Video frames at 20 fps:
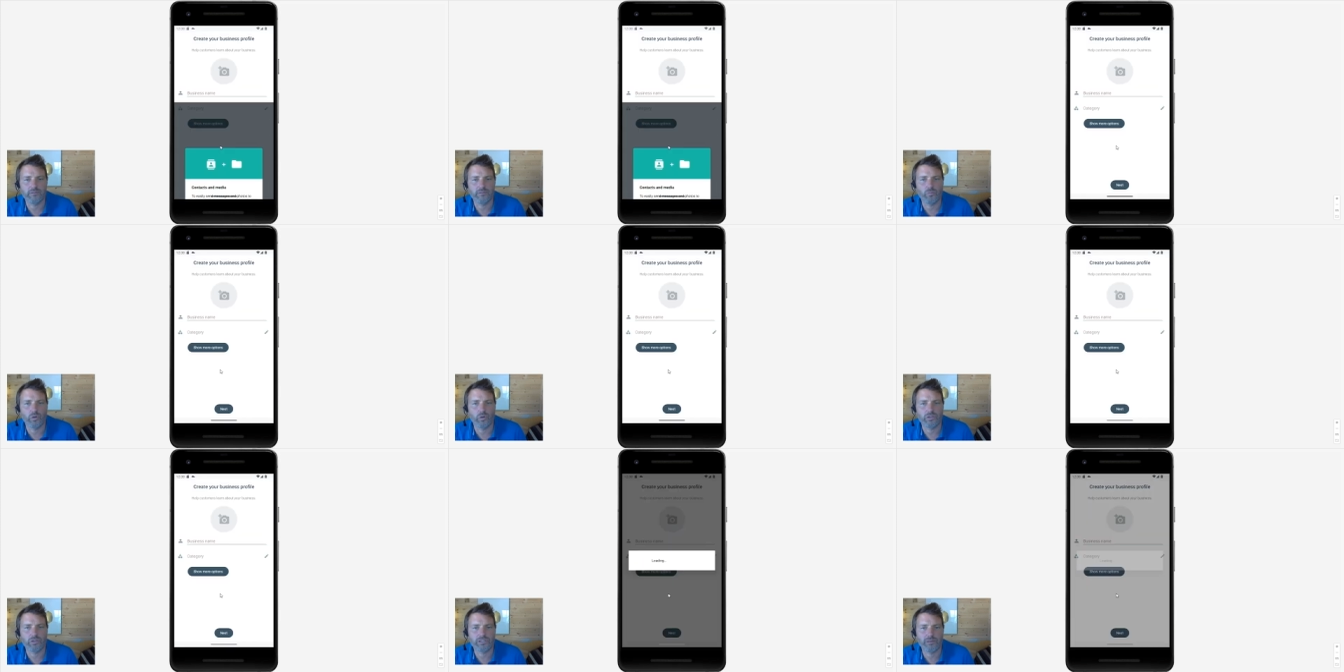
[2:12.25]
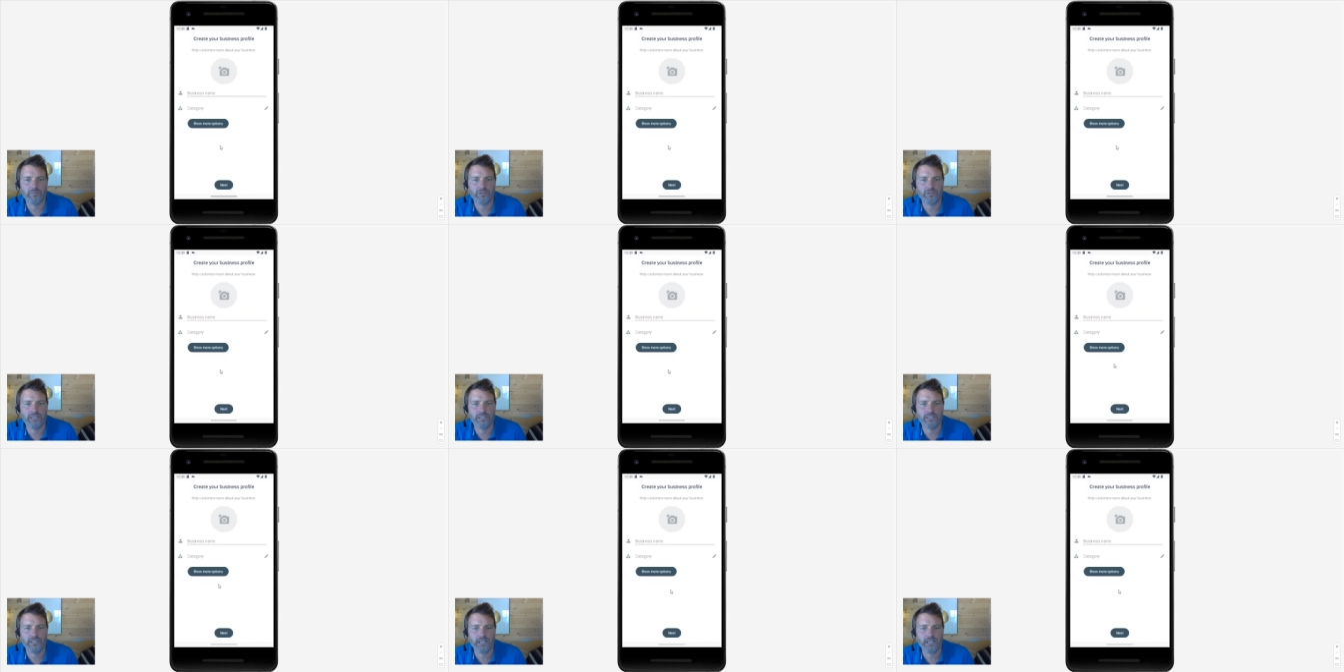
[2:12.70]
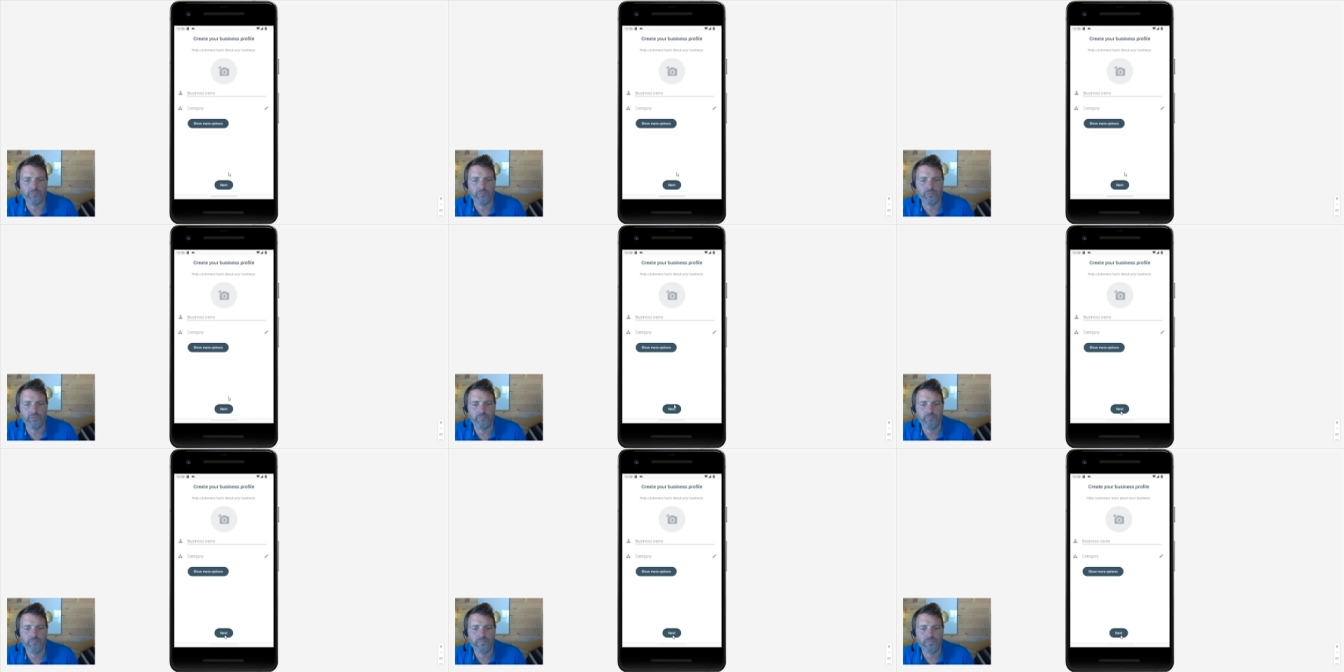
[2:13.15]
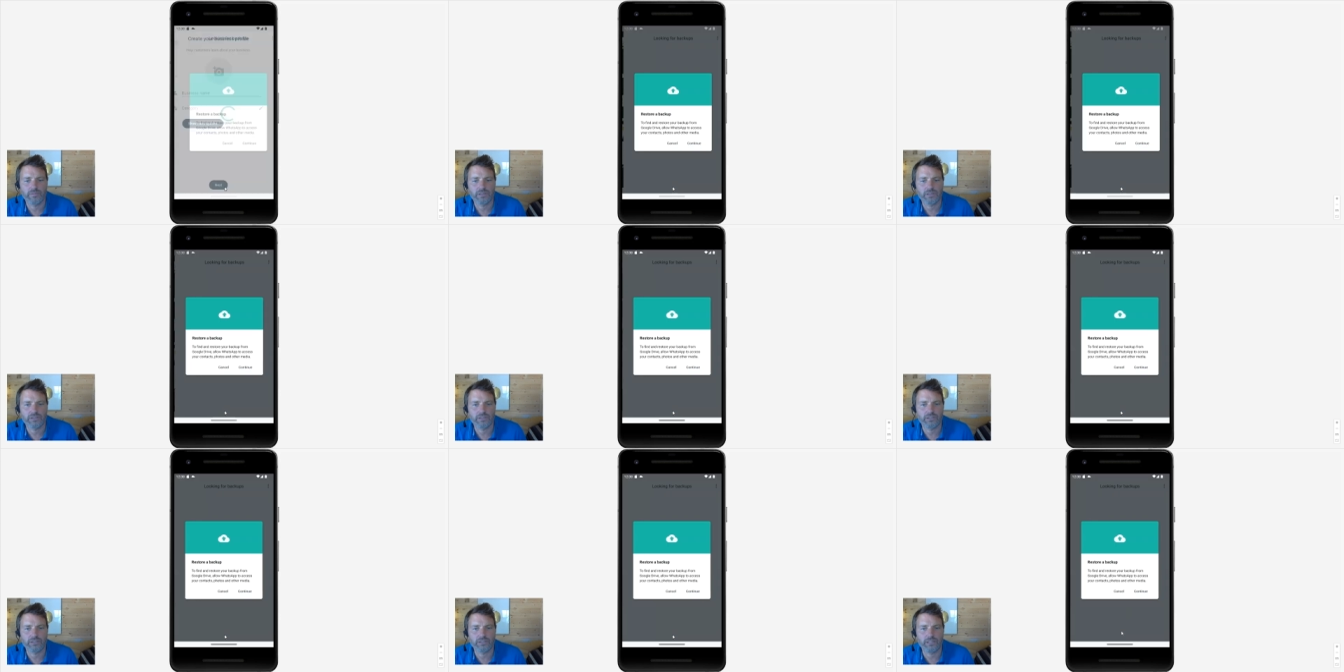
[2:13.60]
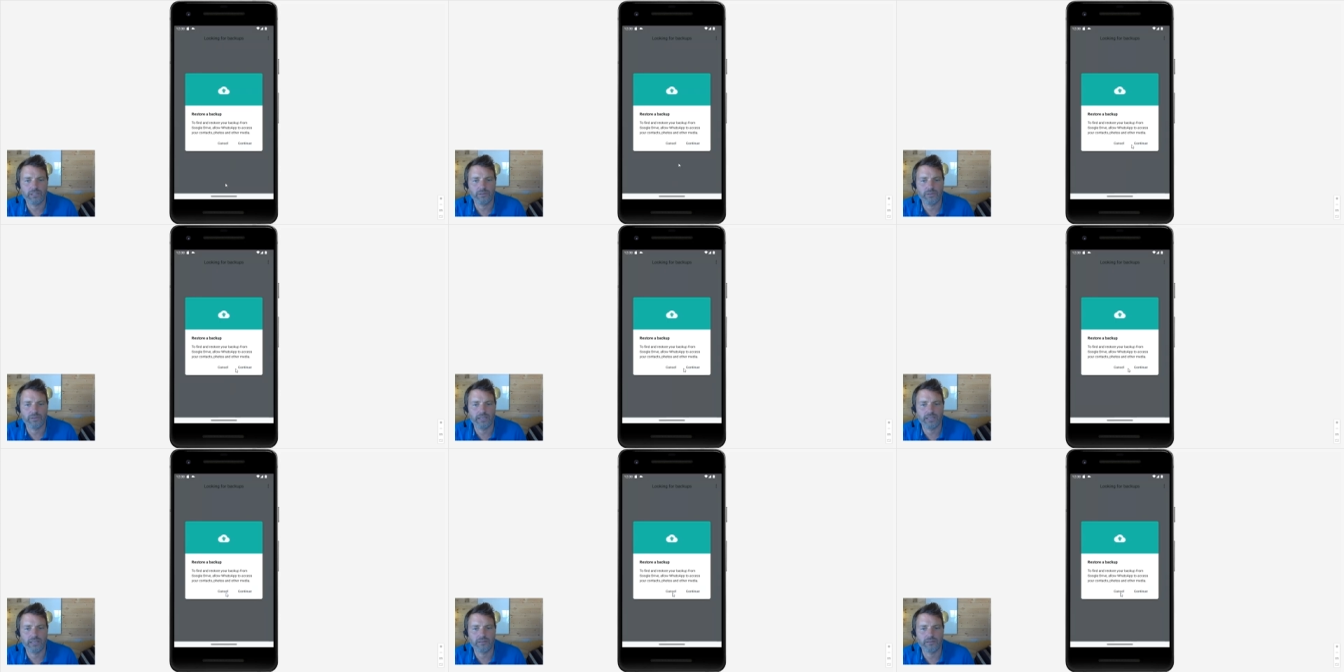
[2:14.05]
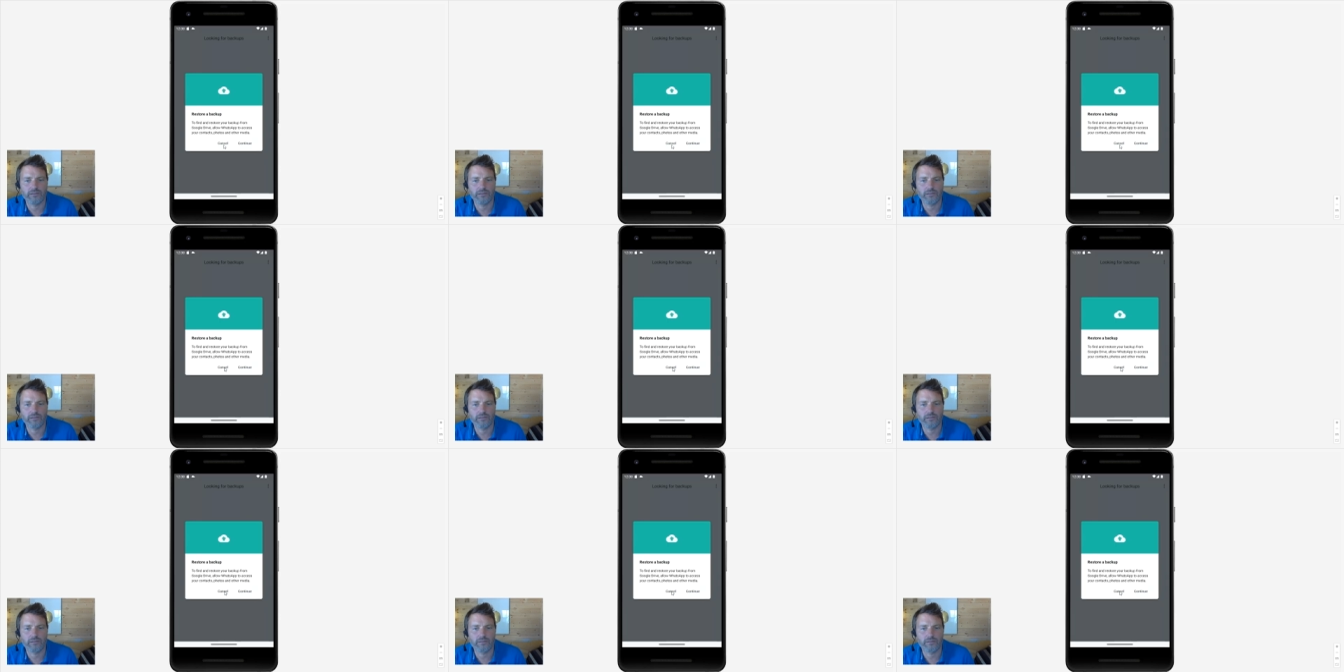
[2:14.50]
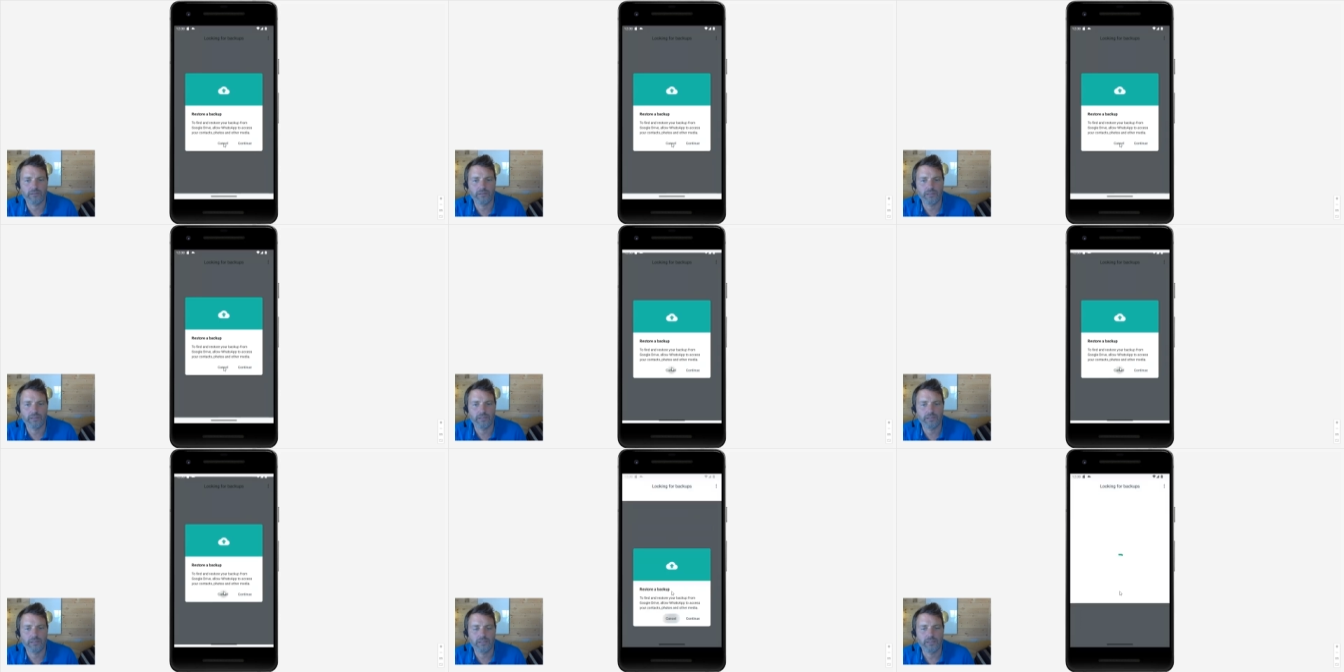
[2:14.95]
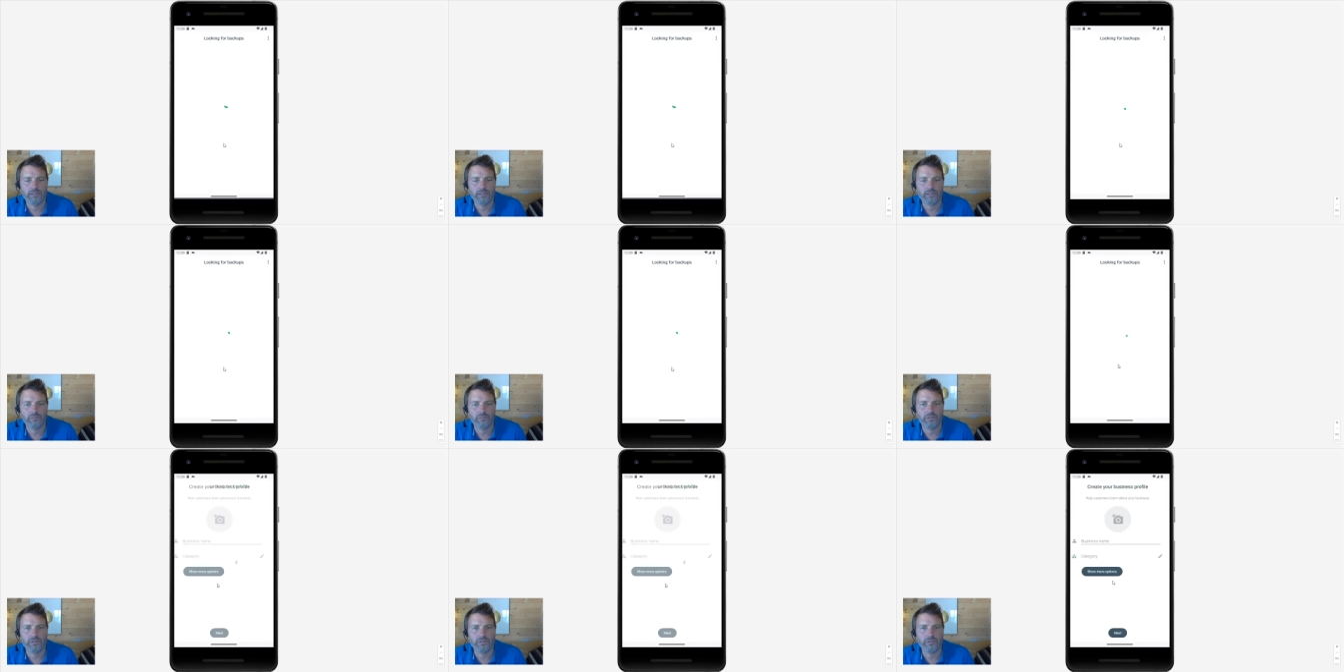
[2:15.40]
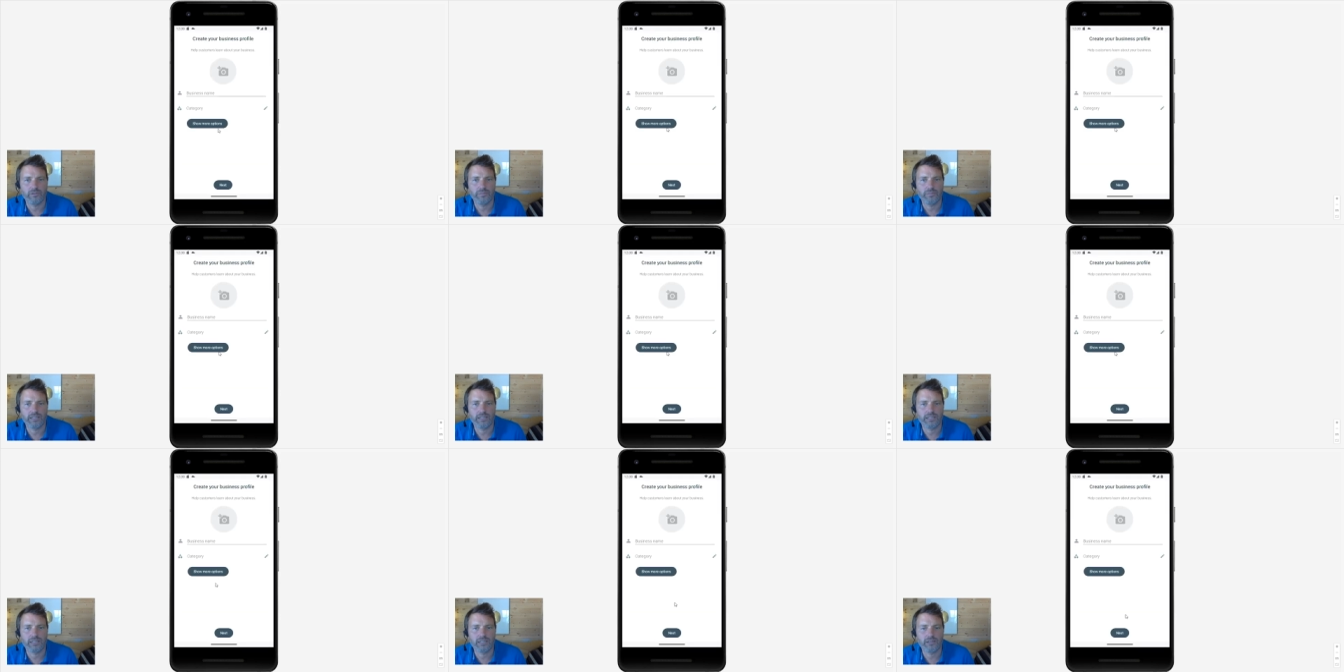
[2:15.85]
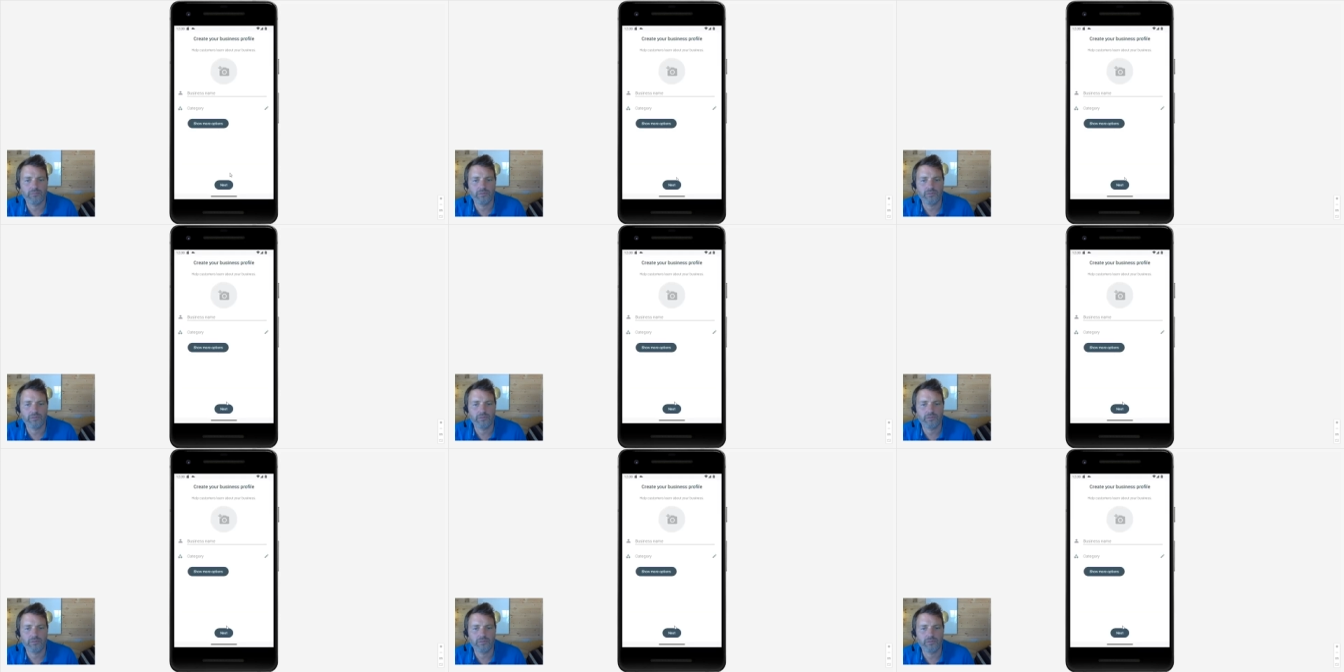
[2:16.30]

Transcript: WhatsApp set up just skip that don't want to do a backup.